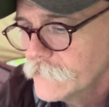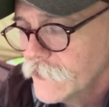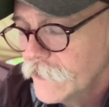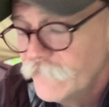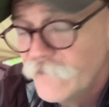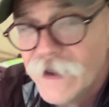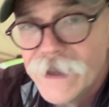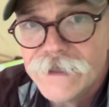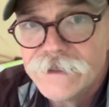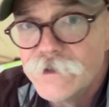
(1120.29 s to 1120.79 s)
If
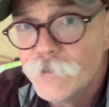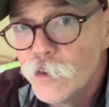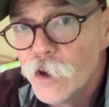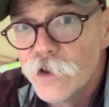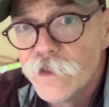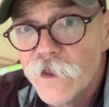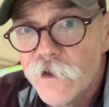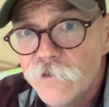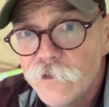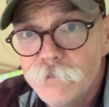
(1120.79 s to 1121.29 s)
I get to
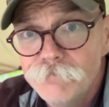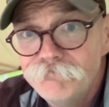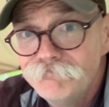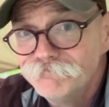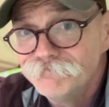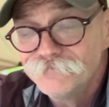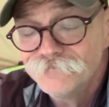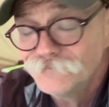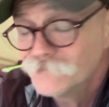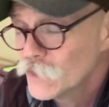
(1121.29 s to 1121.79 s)
both of them,
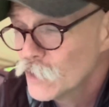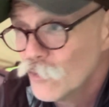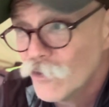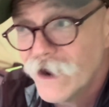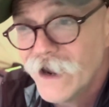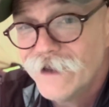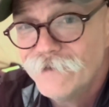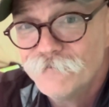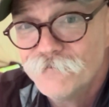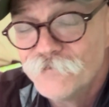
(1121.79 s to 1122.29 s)

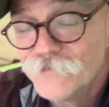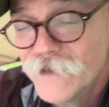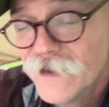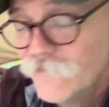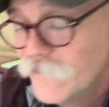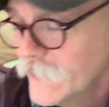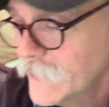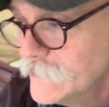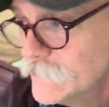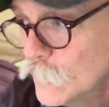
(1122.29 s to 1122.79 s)
great. If
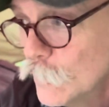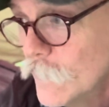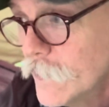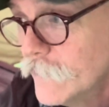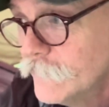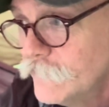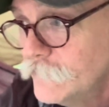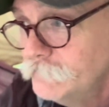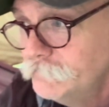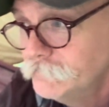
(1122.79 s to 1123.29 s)
I get to one
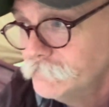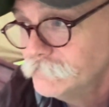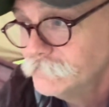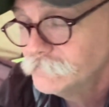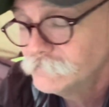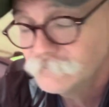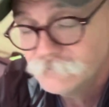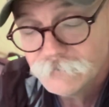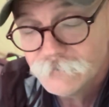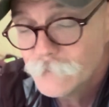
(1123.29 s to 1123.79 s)
of them,
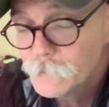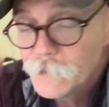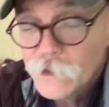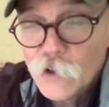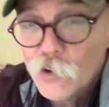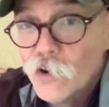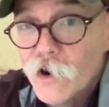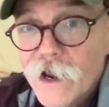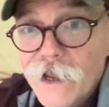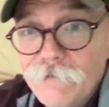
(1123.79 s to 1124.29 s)

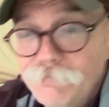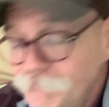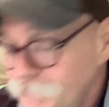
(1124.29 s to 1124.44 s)
great.